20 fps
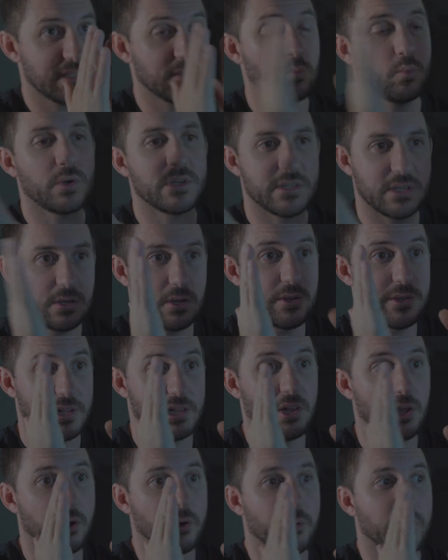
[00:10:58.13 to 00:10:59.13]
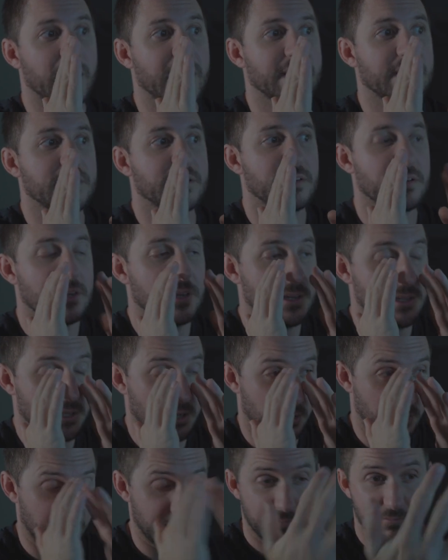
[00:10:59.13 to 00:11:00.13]
wasn't on the low end,
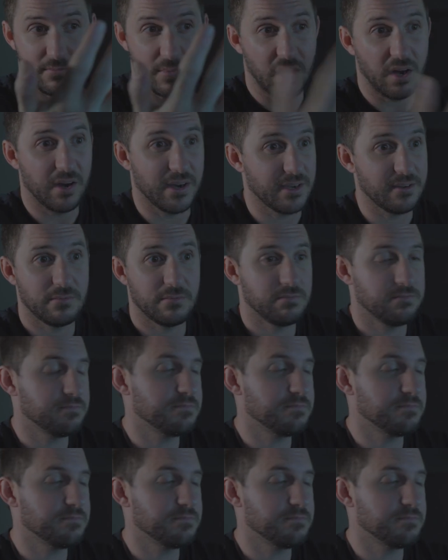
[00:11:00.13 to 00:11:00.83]
so I